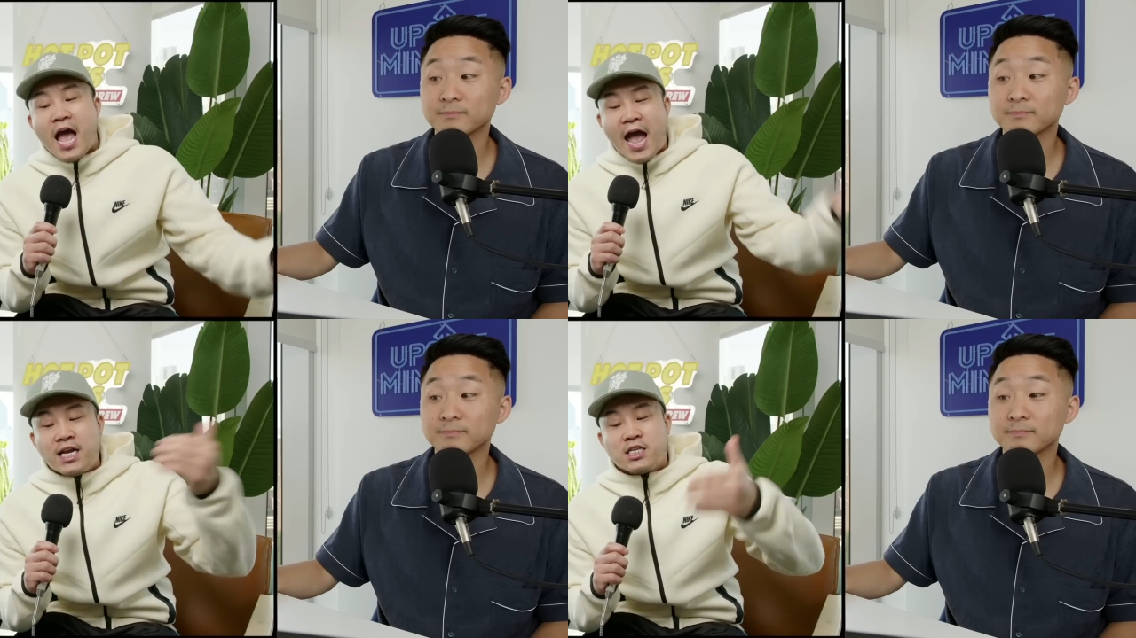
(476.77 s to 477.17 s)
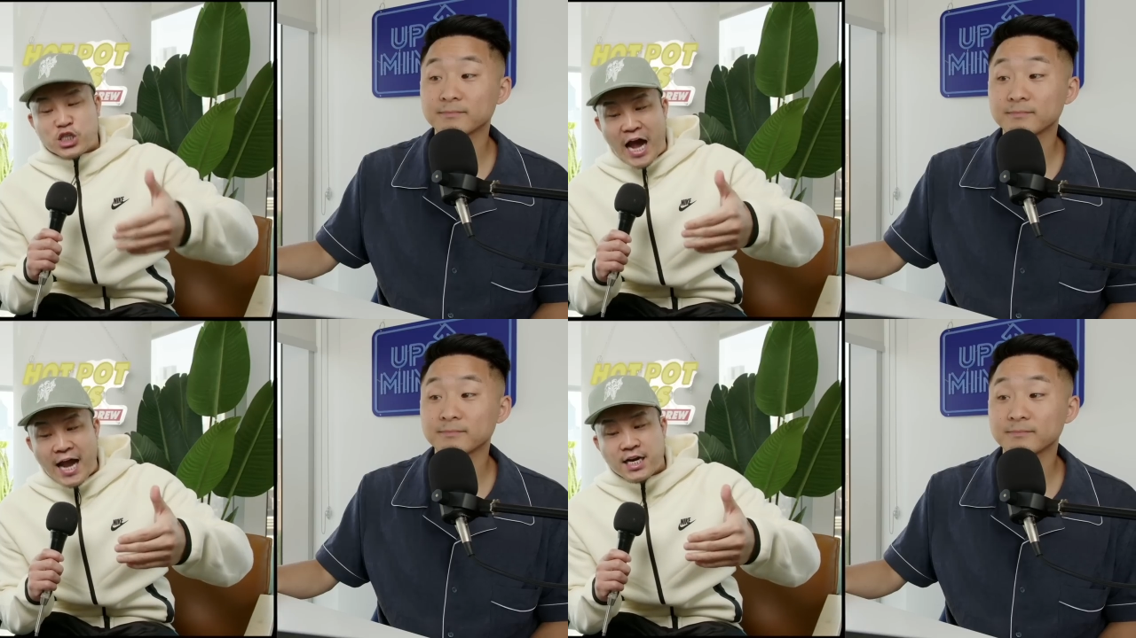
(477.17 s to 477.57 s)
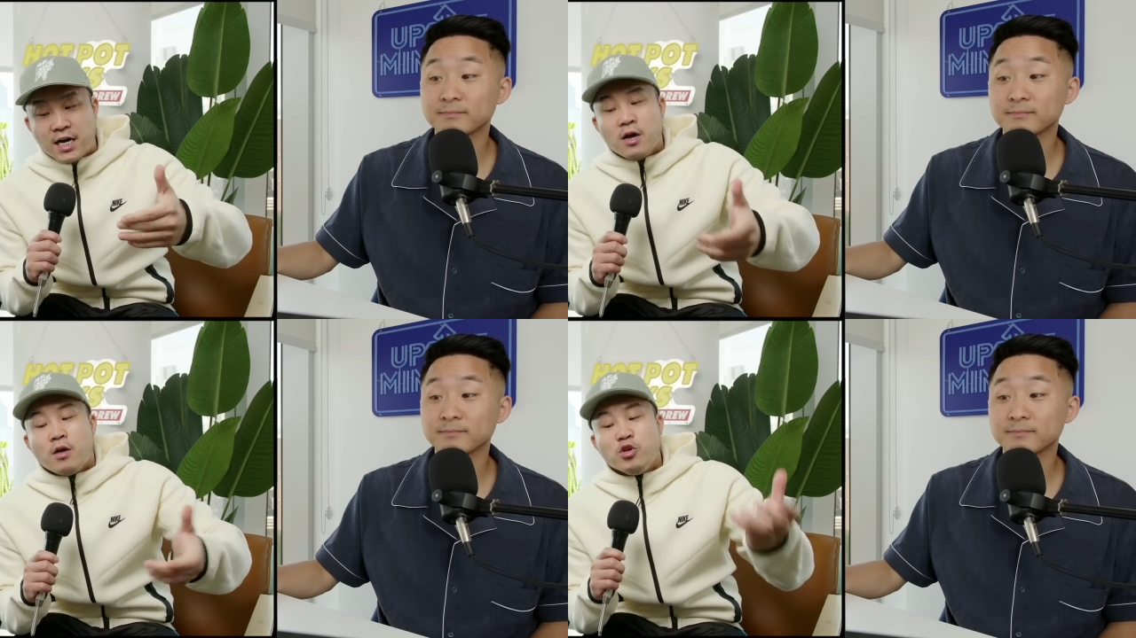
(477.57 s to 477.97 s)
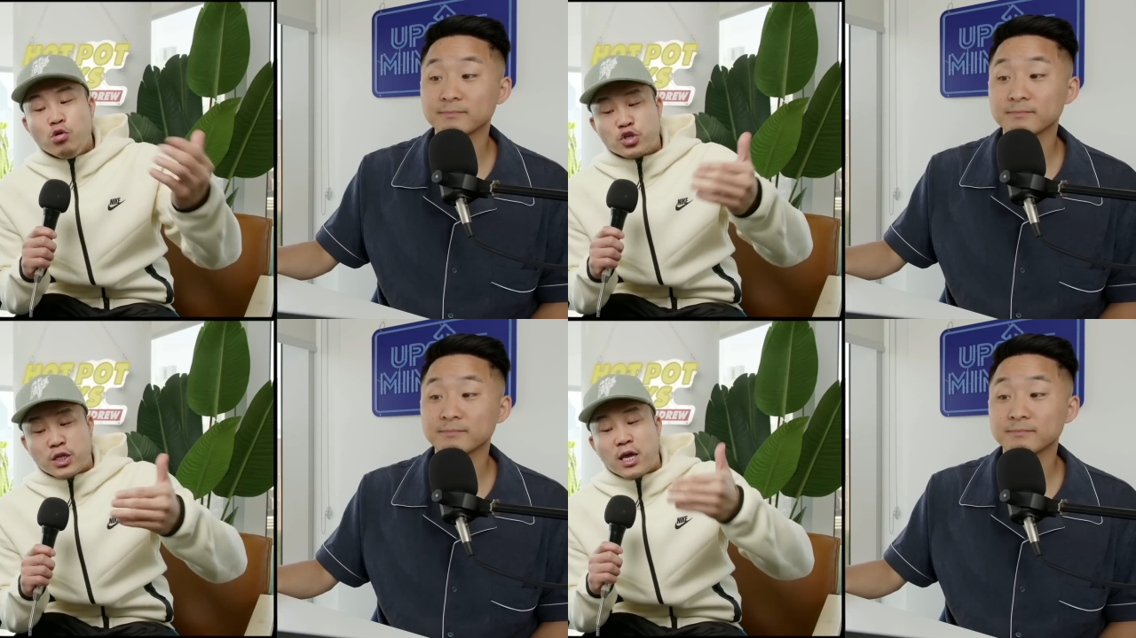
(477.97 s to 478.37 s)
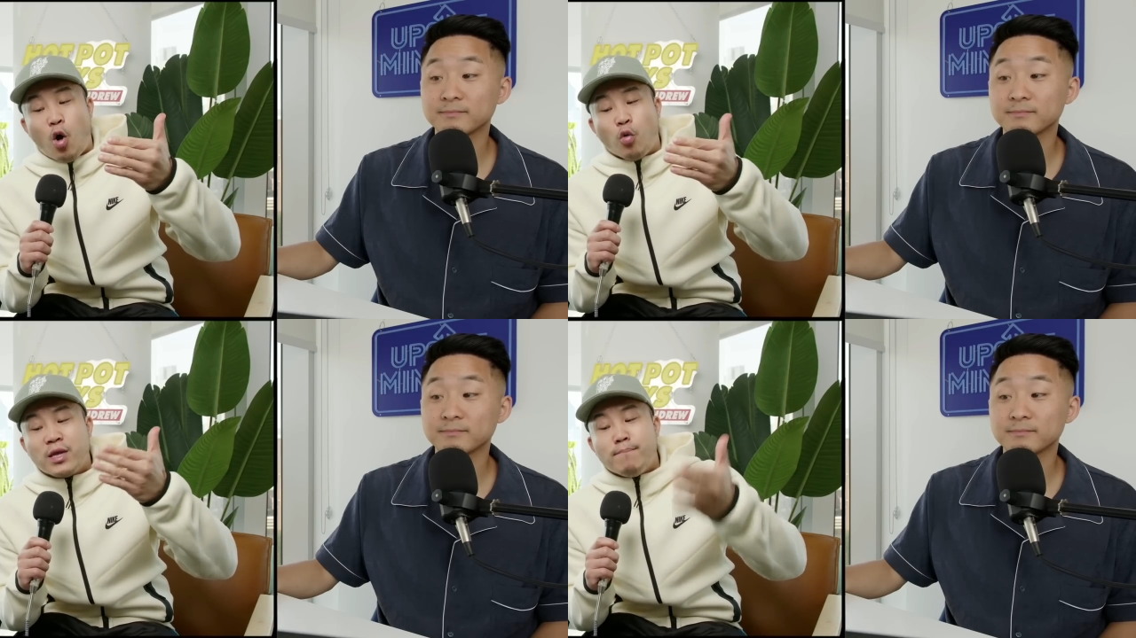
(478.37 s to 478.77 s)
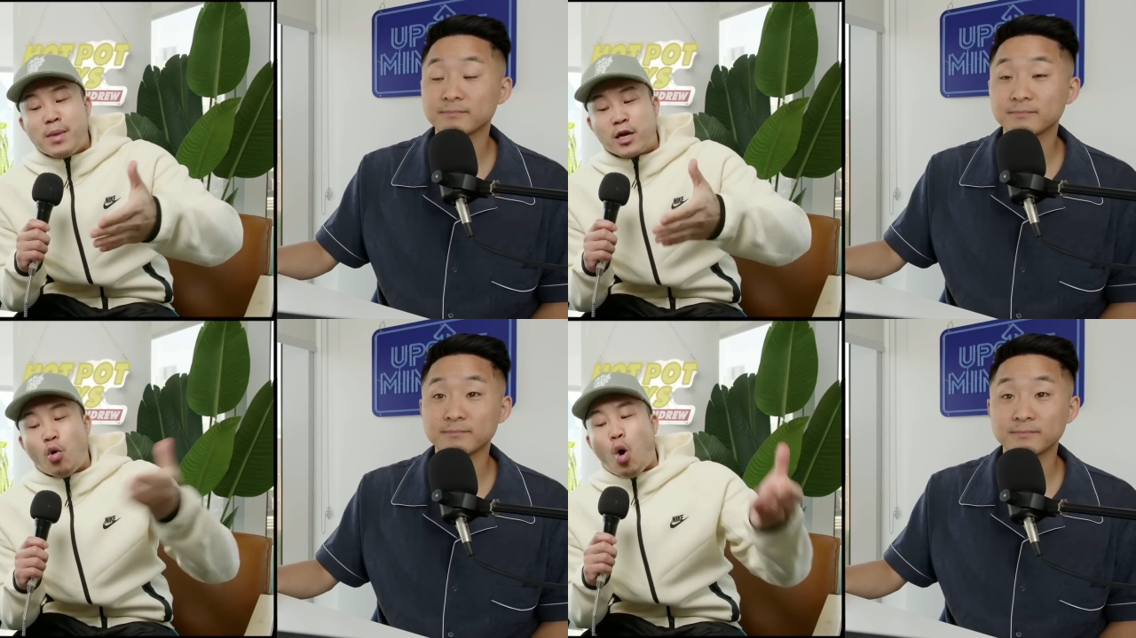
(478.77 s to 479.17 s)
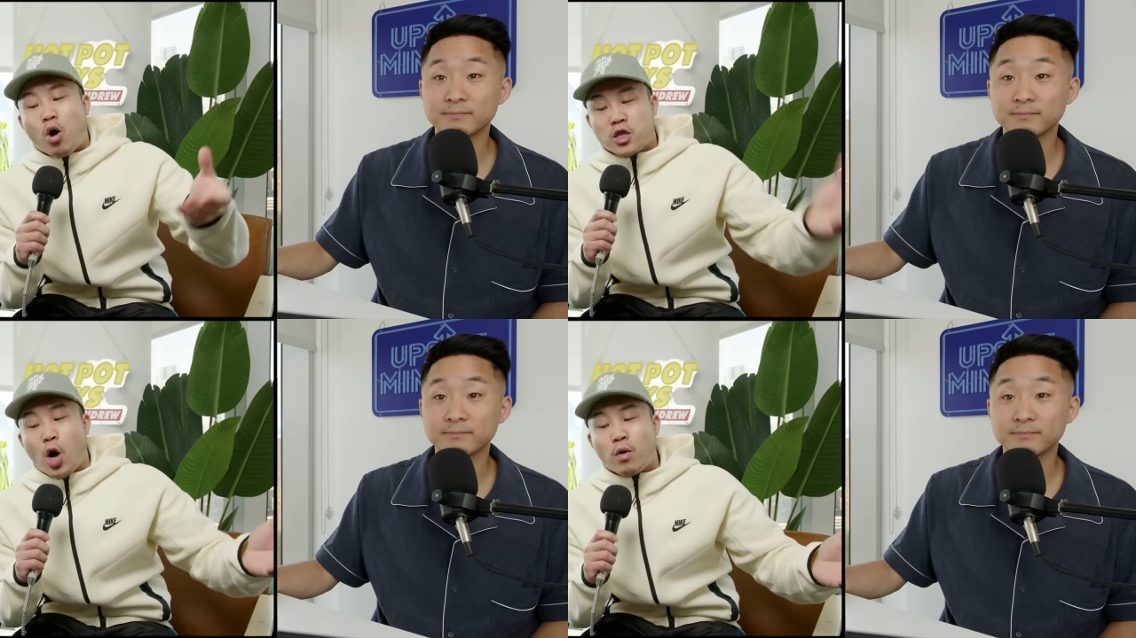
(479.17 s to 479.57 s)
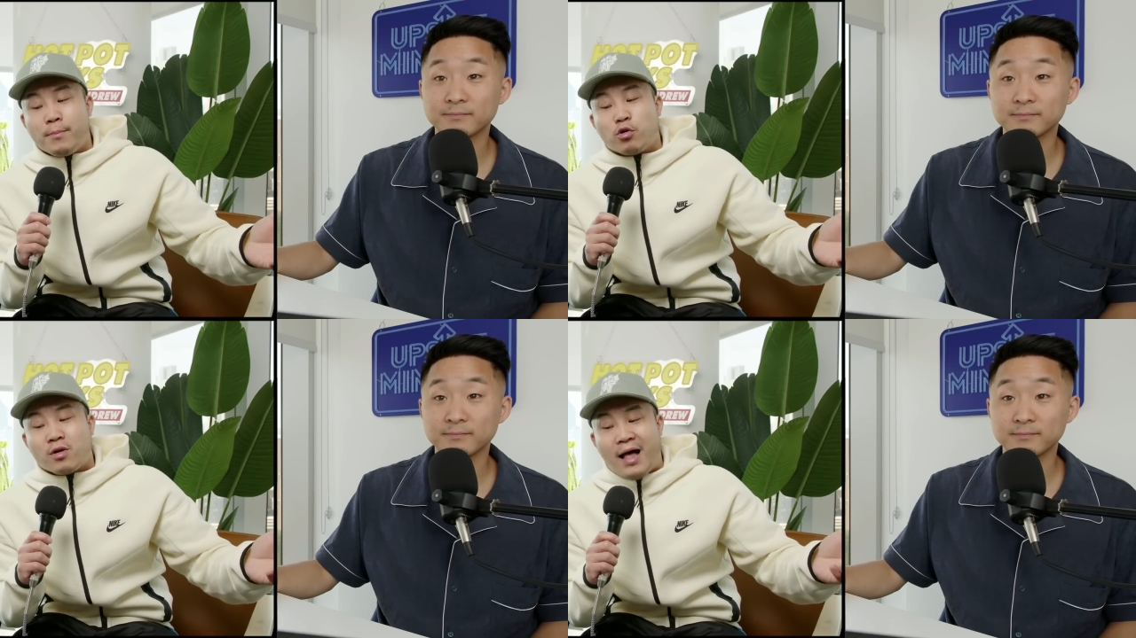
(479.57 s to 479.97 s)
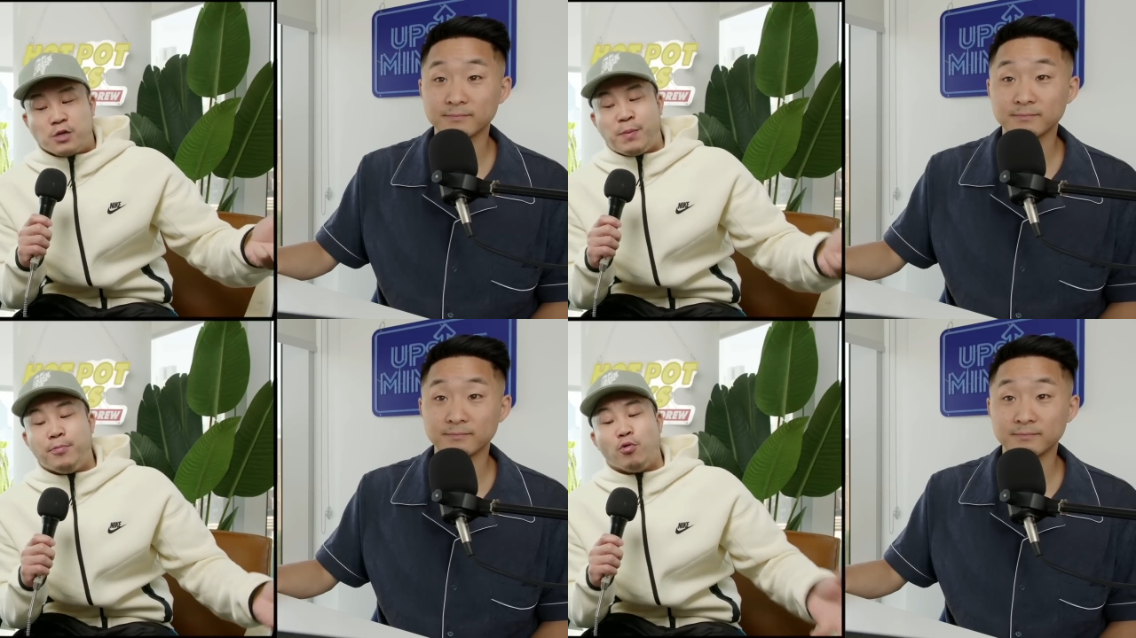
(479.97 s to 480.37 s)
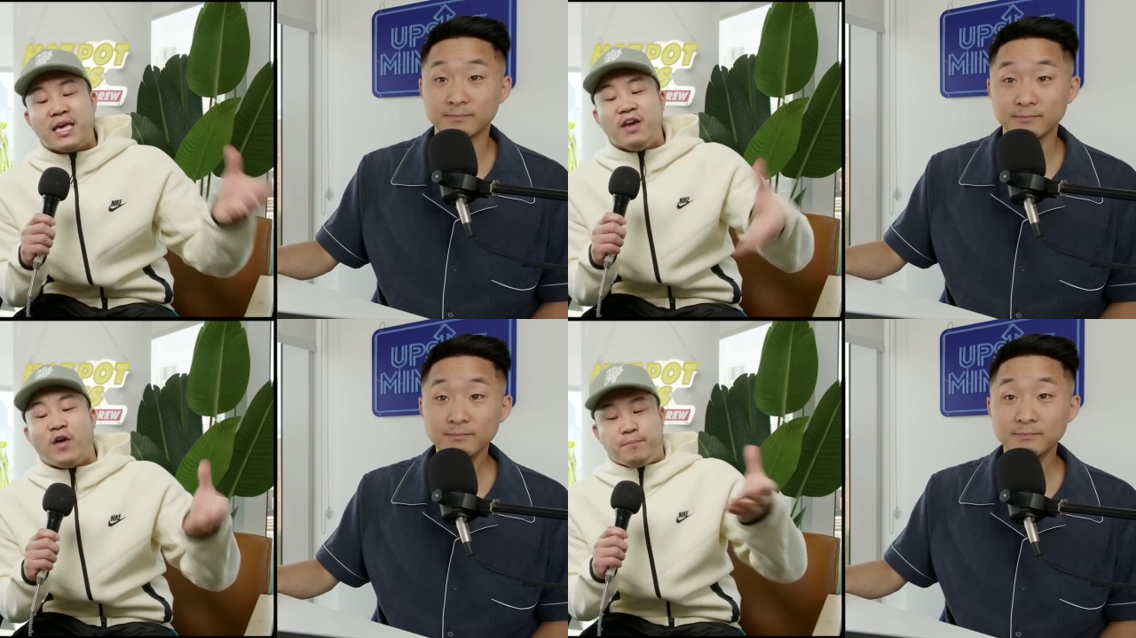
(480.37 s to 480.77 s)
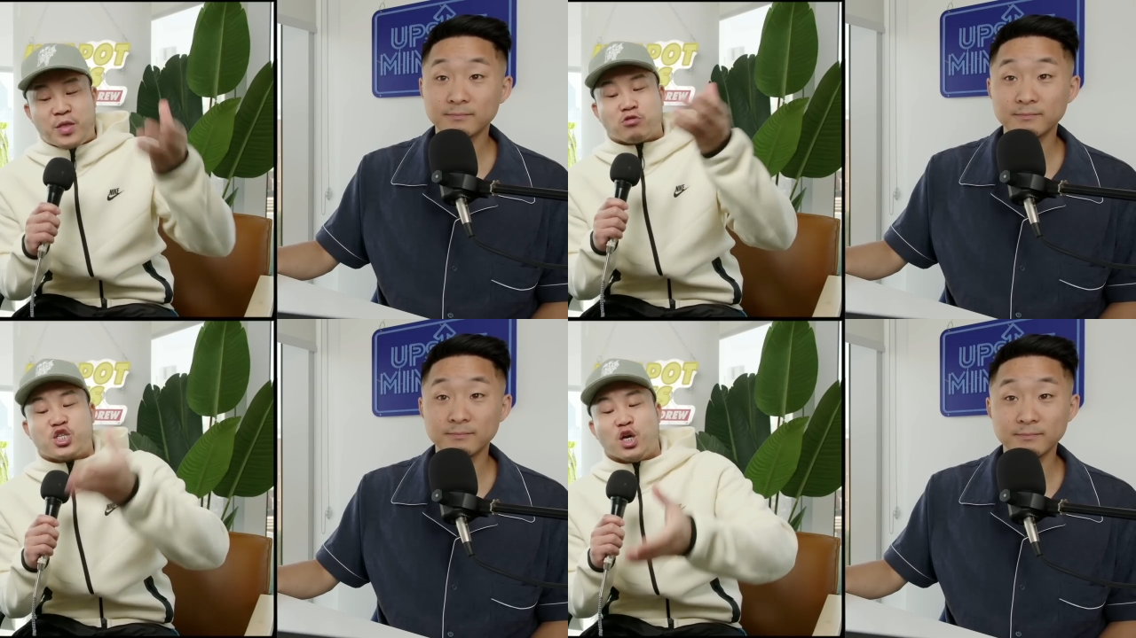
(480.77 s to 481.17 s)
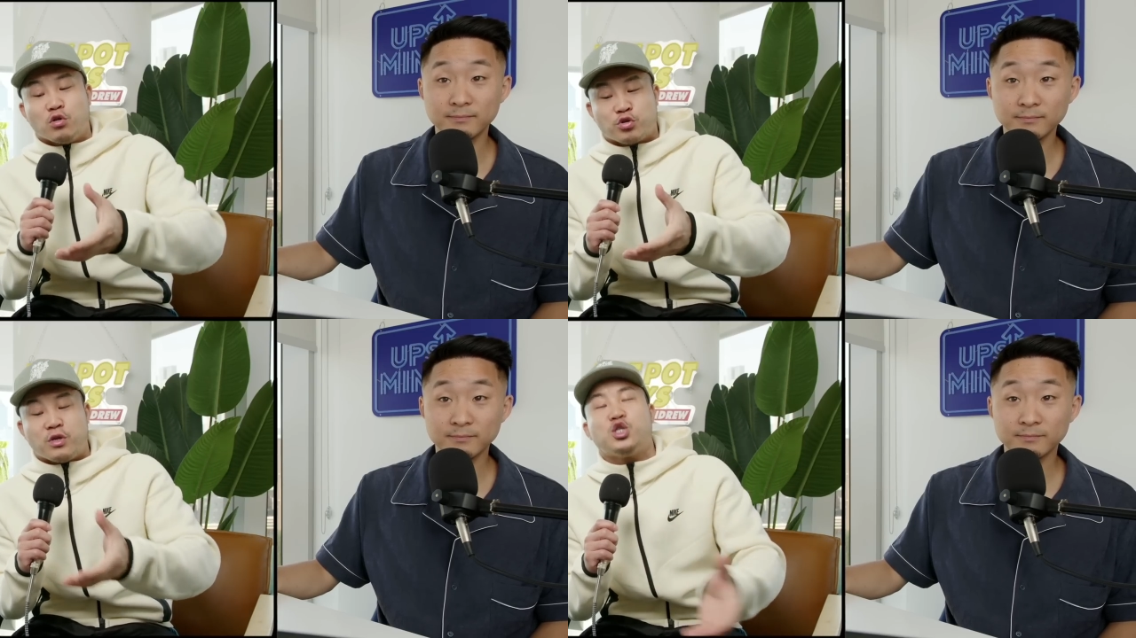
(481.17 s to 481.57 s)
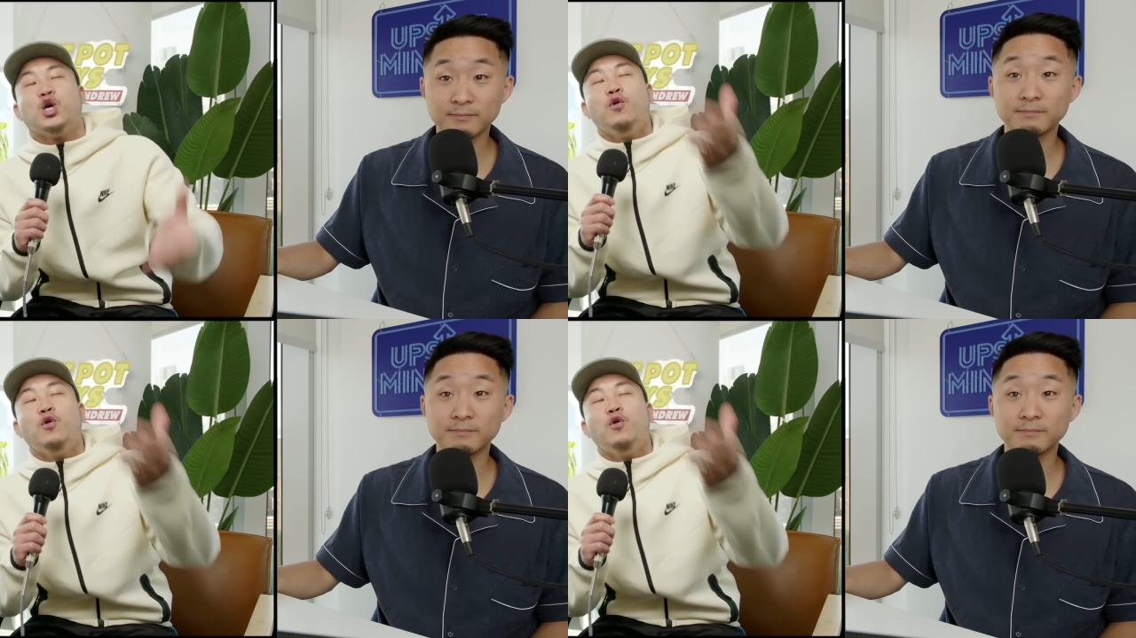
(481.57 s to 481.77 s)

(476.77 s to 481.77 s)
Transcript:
Speaker 1: And in China, usually only middle or lower middle class people give up their children to